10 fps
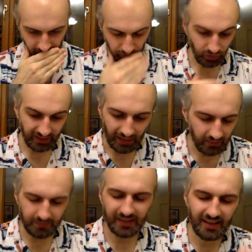Sorry,
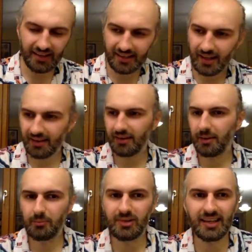this is not
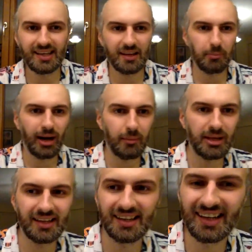a
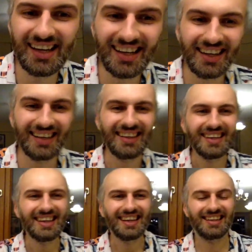public.
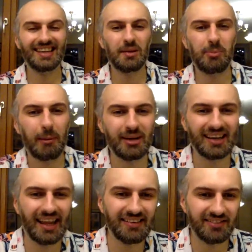It's not a
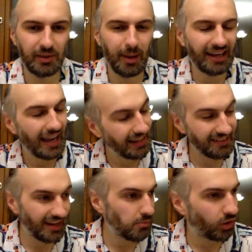public live stream. I can
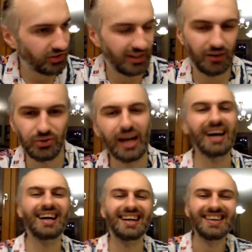say more stuff.
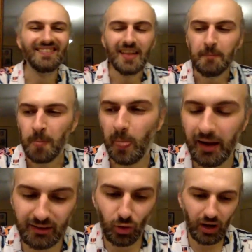
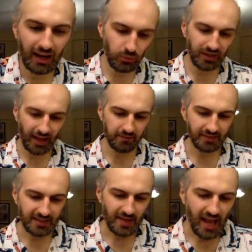So I will have
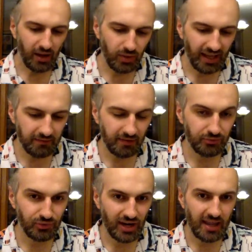a
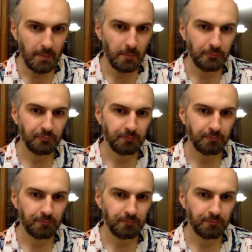frame